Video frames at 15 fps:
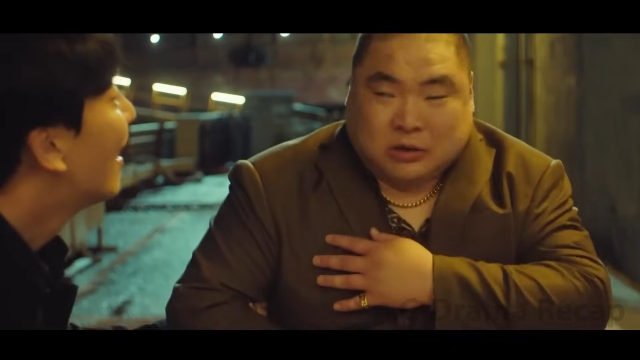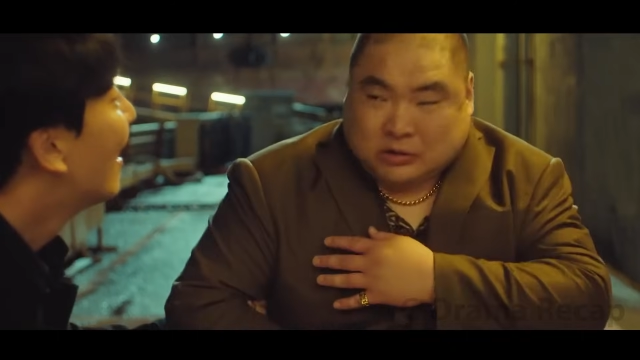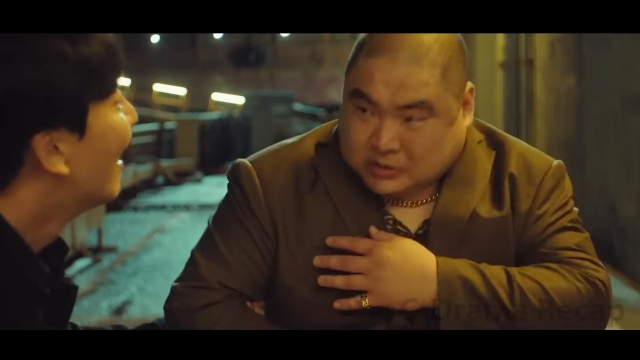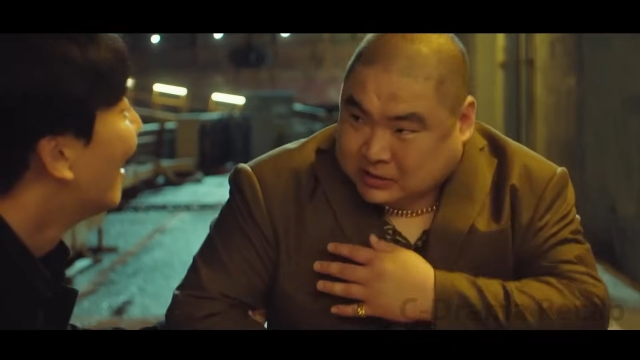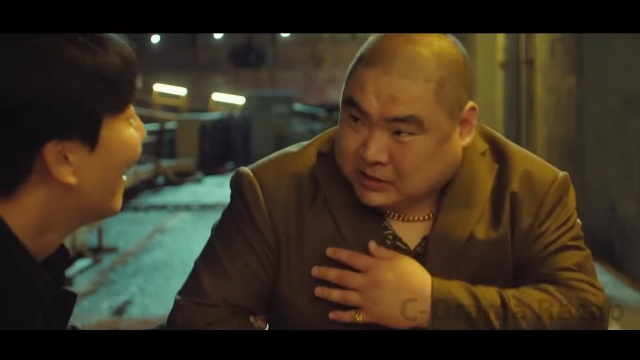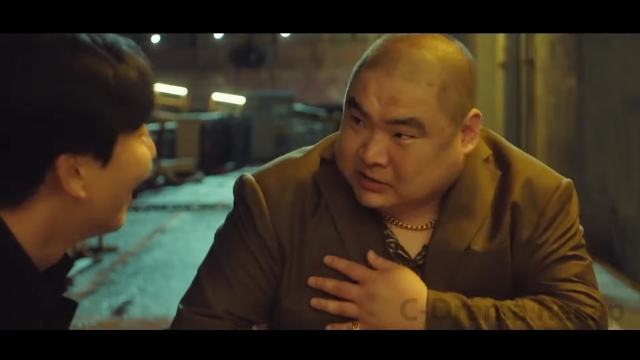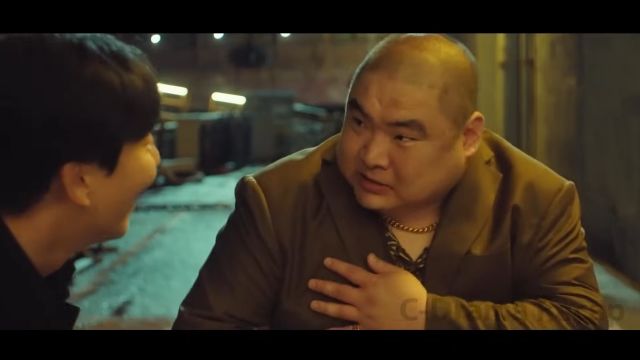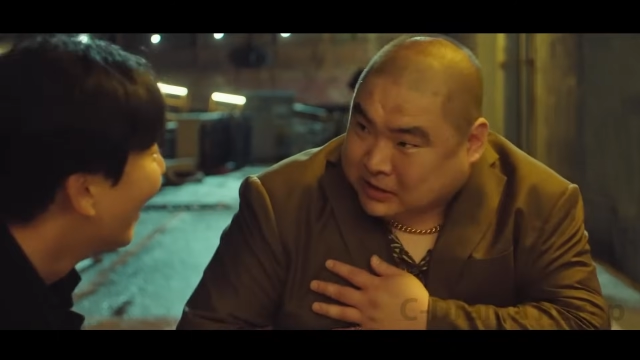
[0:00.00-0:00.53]

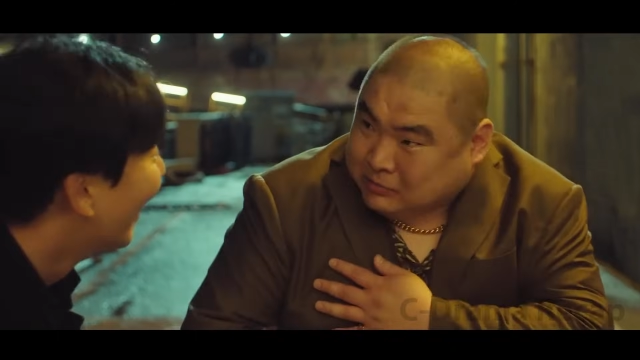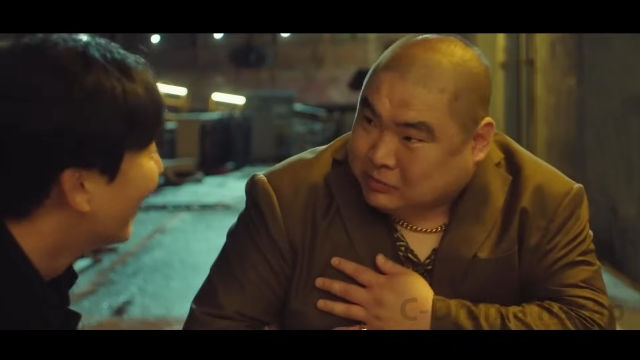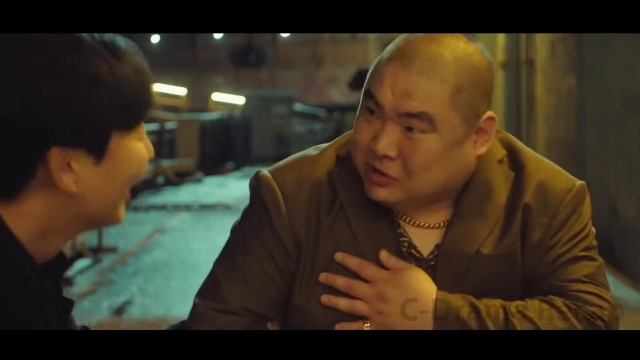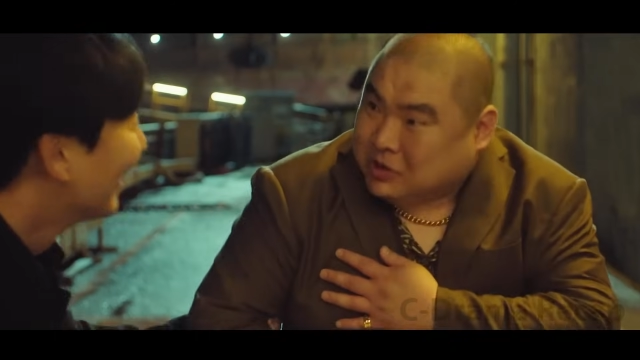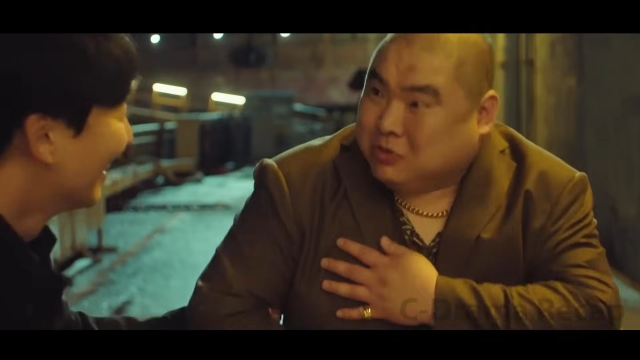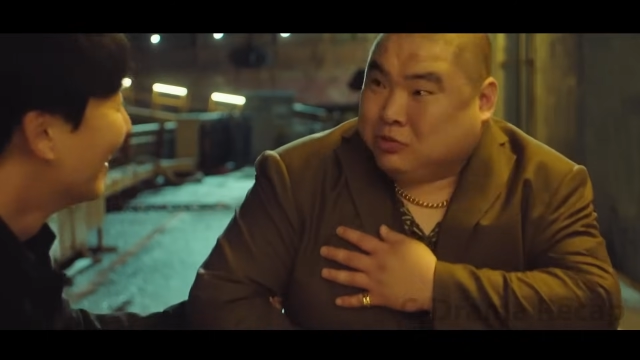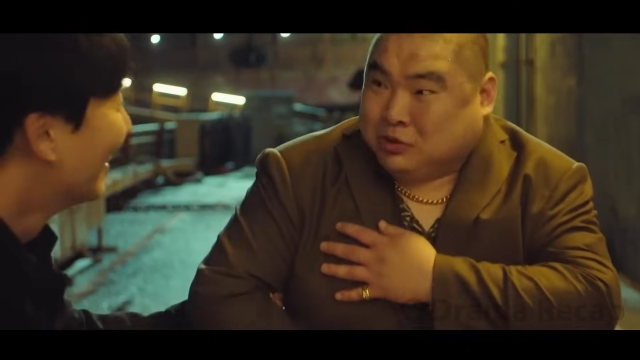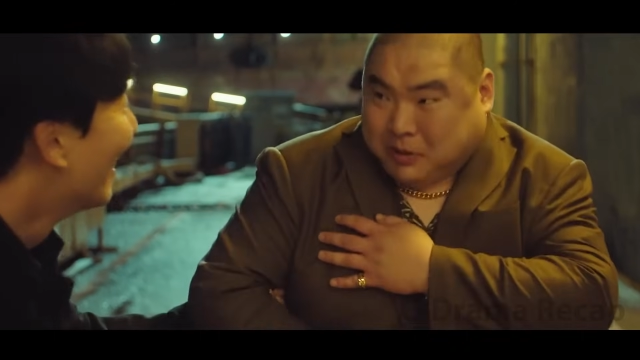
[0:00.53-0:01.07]
wonders who
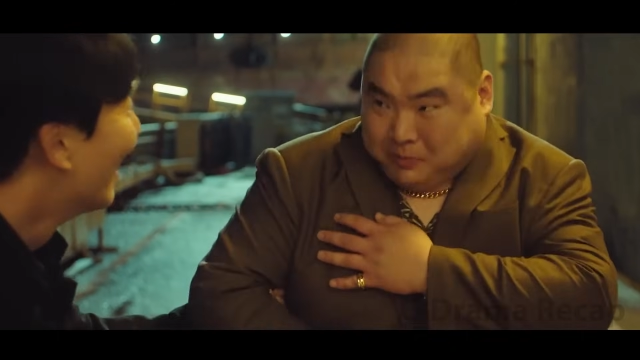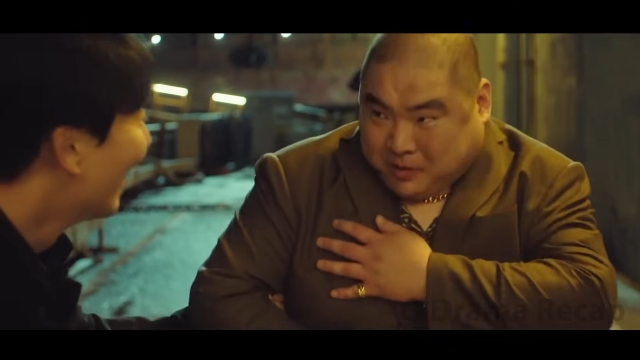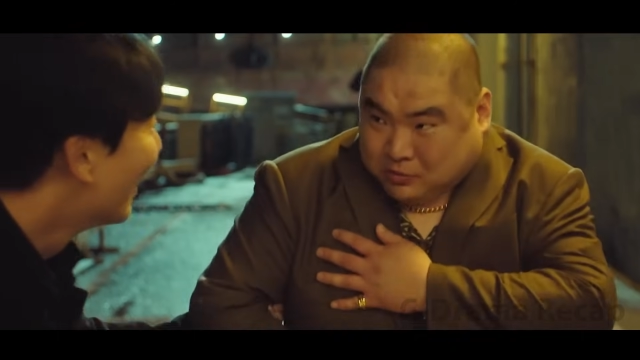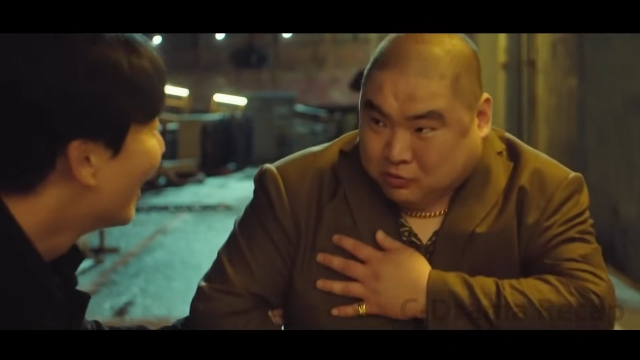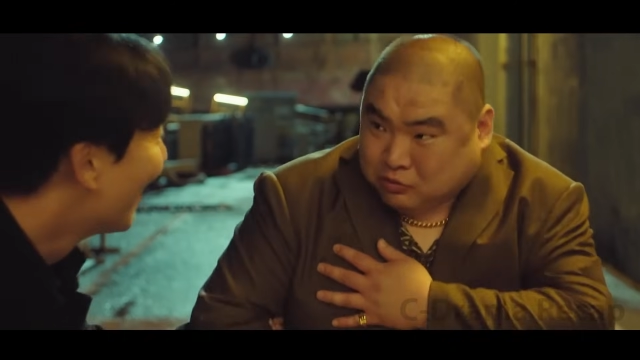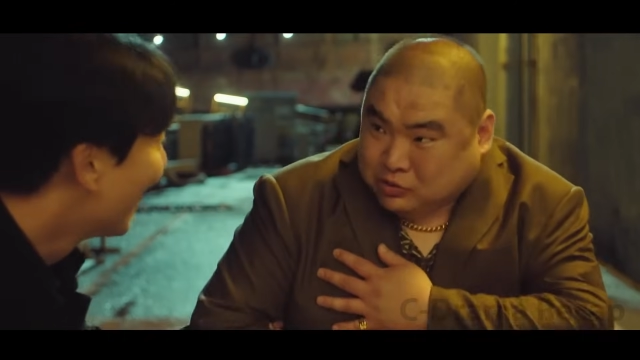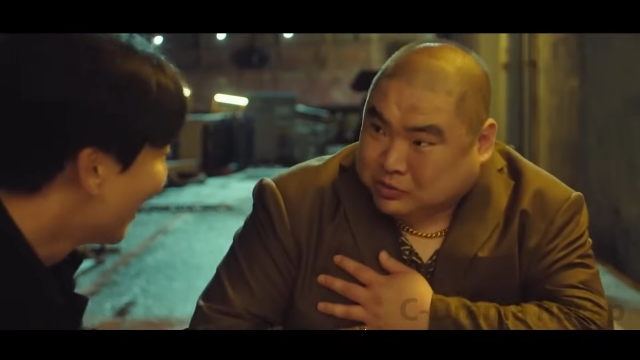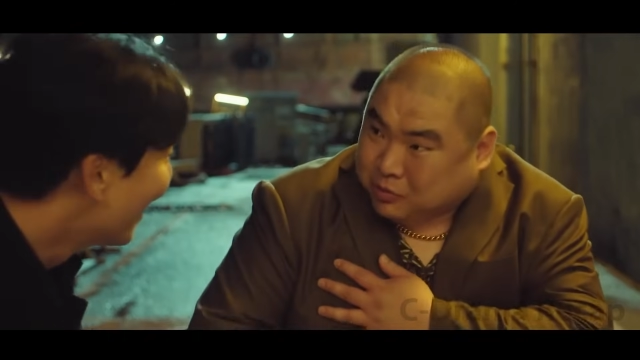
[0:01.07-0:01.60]
these two
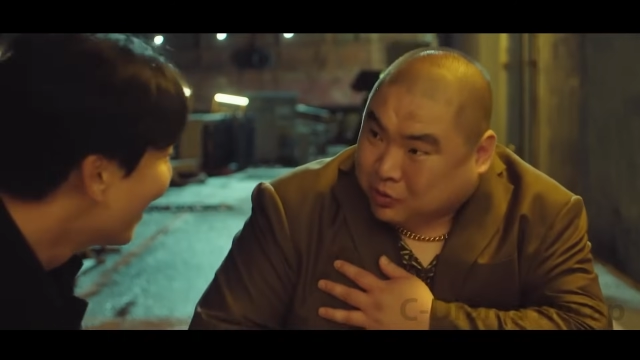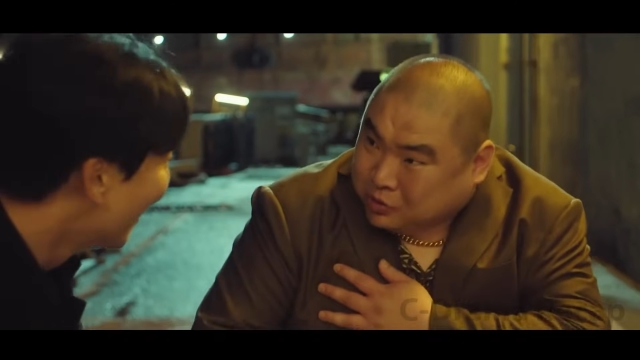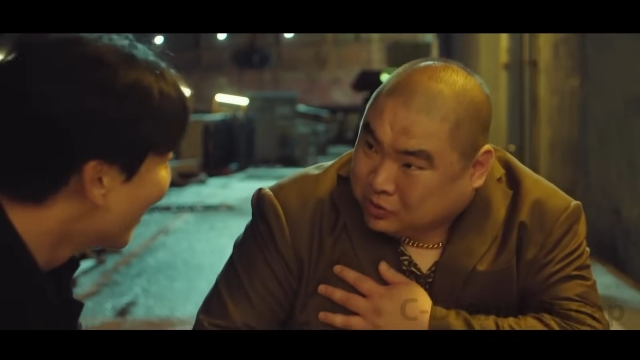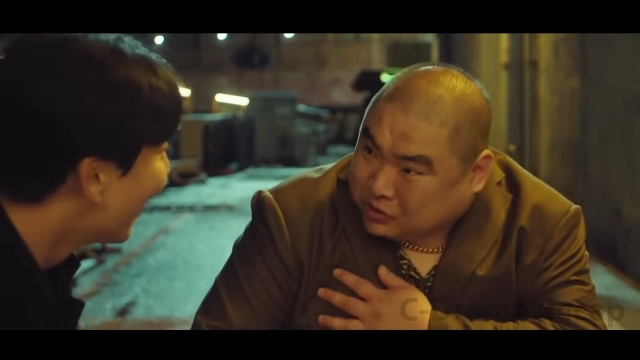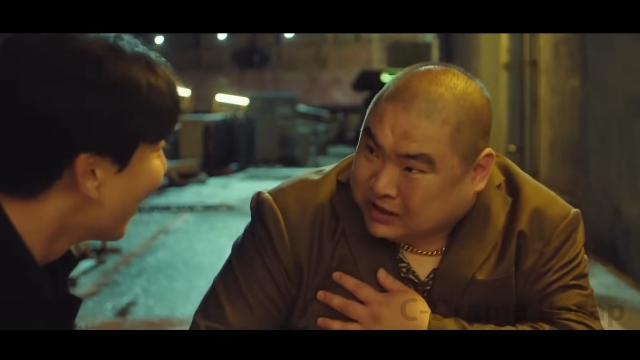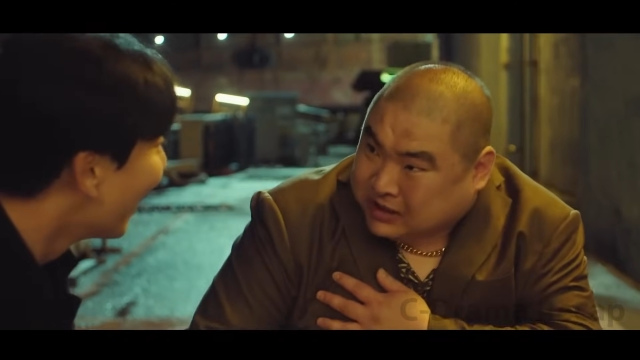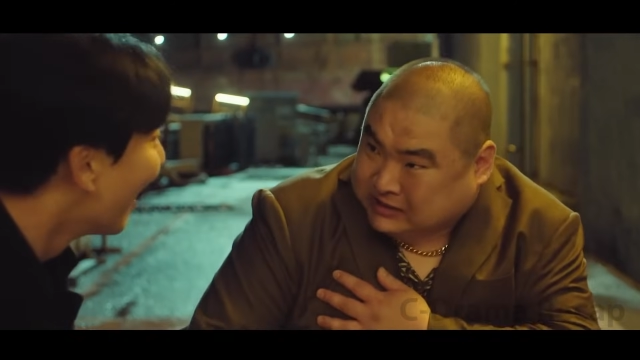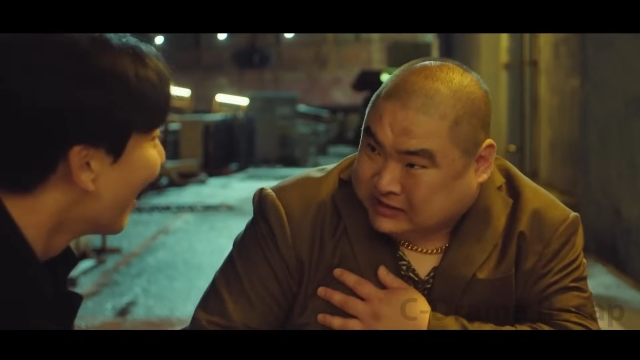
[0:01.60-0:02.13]
daredevils
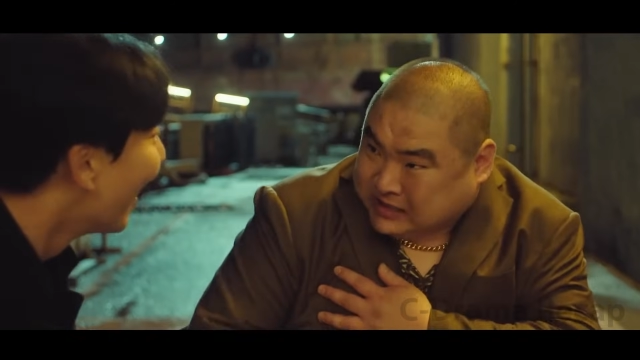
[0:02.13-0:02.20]
are,